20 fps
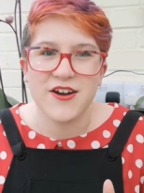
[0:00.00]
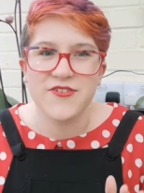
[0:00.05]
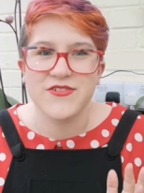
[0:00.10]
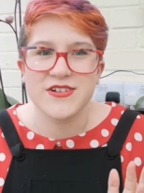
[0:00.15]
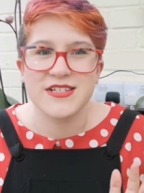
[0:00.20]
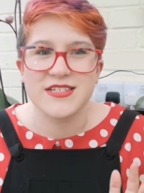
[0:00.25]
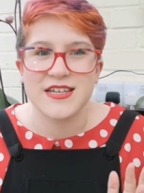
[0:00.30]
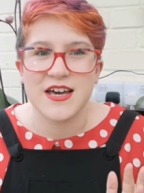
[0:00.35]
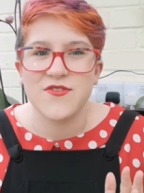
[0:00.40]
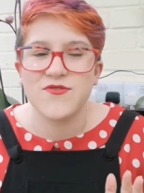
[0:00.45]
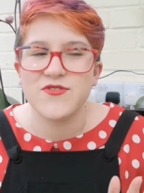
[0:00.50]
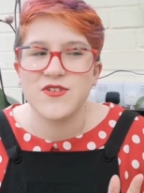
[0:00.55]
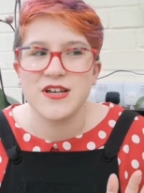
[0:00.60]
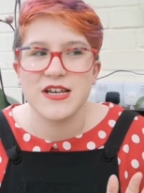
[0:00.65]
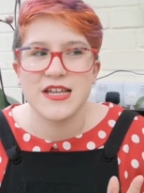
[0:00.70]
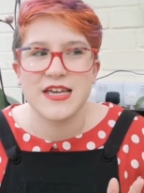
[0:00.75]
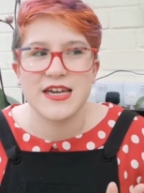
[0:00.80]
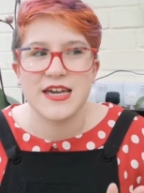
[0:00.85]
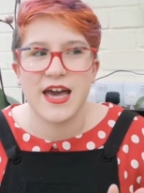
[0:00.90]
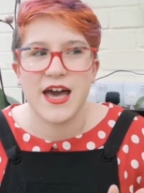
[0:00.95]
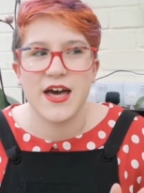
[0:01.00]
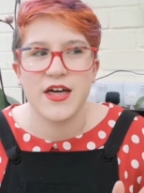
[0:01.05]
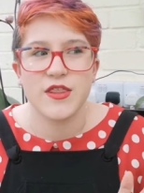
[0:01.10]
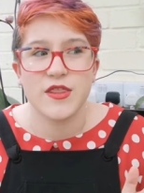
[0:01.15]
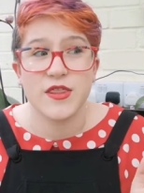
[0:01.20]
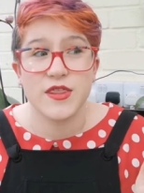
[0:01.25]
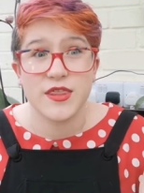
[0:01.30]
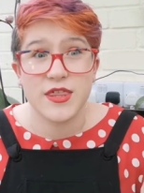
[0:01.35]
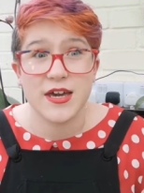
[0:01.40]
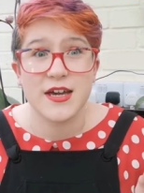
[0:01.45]
I would definitely get
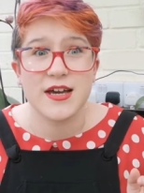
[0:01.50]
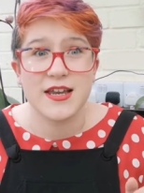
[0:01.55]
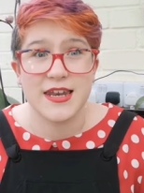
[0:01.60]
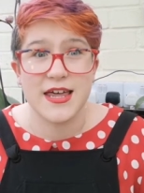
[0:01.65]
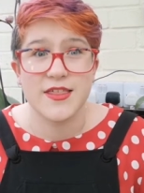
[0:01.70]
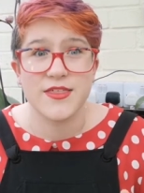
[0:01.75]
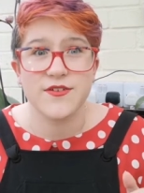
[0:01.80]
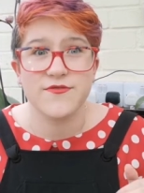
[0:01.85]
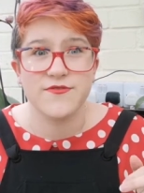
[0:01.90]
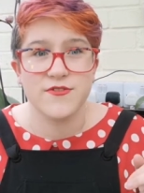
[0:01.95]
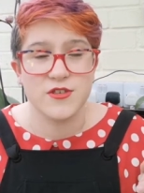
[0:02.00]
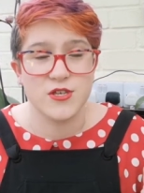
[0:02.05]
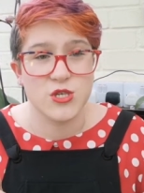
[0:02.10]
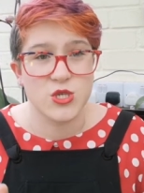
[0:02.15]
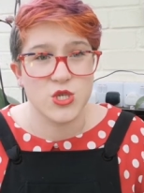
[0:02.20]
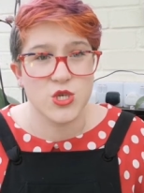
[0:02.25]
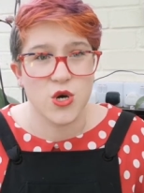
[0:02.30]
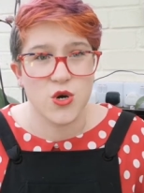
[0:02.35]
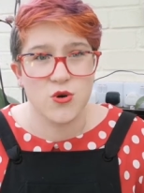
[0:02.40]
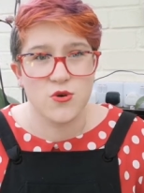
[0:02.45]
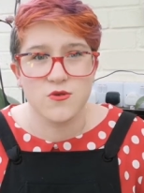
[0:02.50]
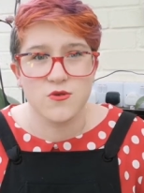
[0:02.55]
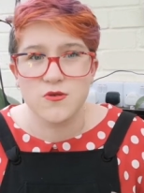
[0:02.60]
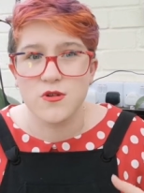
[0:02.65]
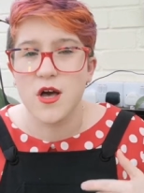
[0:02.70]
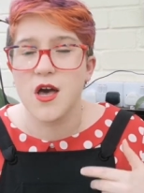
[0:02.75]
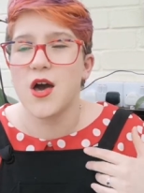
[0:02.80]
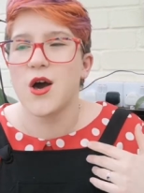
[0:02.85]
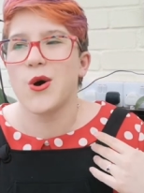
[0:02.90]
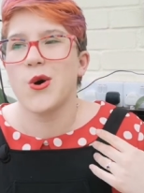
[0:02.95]
thicker leather for the
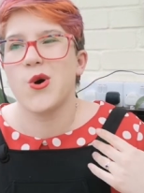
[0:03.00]
sole